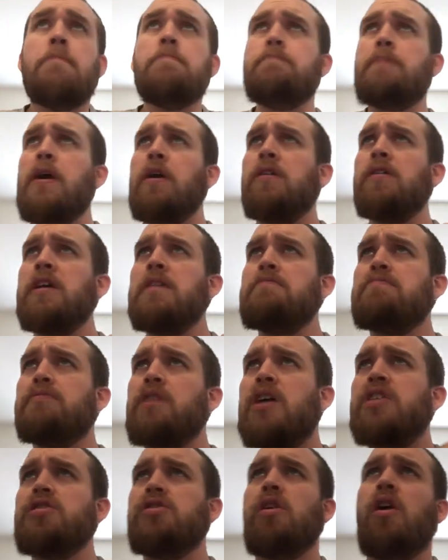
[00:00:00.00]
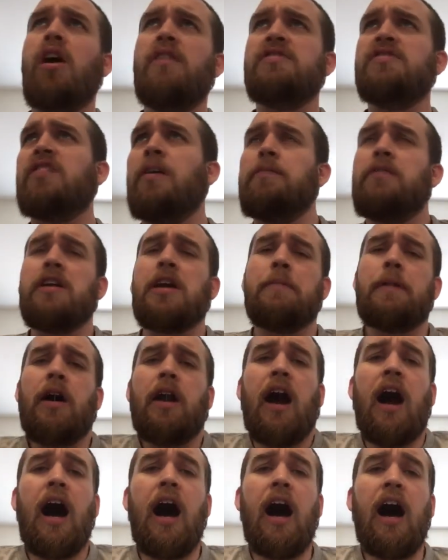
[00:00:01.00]
barely brush off something
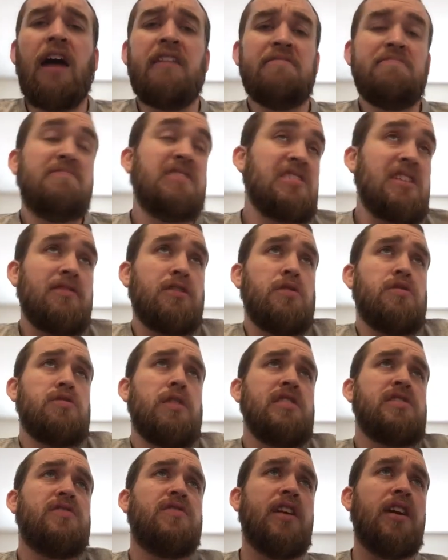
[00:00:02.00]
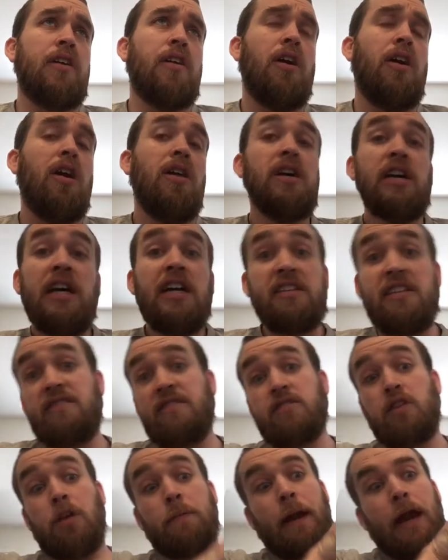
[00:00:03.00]
about Han. Doesn't have to address Finn at all.
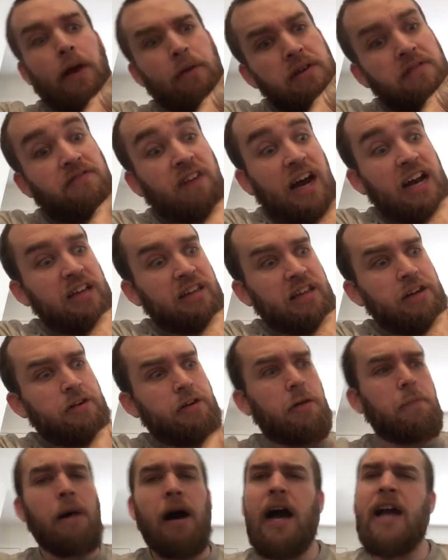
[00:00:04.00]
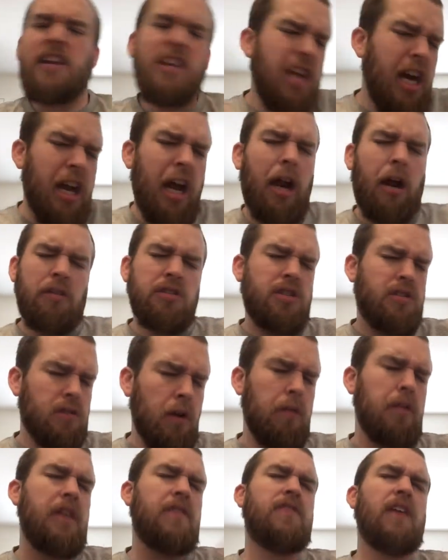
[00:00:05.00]
Doesn't talk about how he violated her mind. No. It's
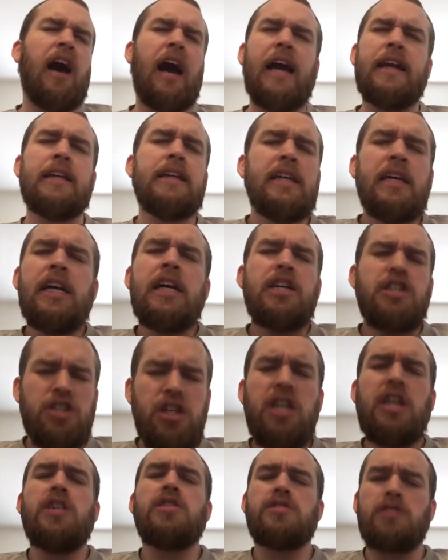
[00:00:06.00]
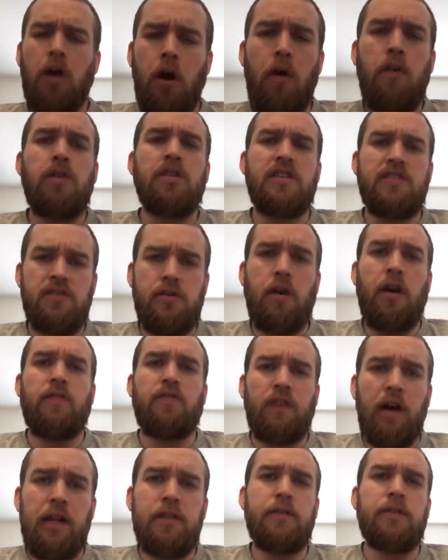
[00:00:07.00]
totally fine. She can totally start
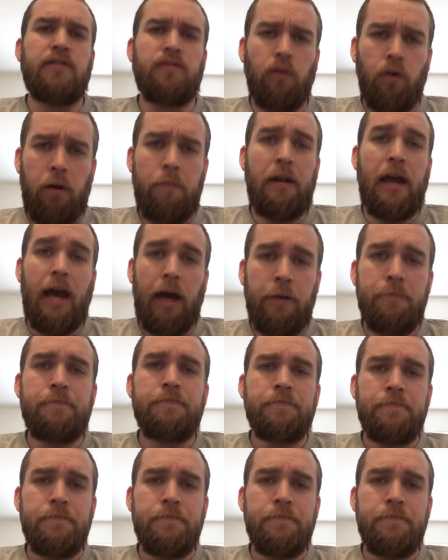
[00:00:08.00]
following for him now.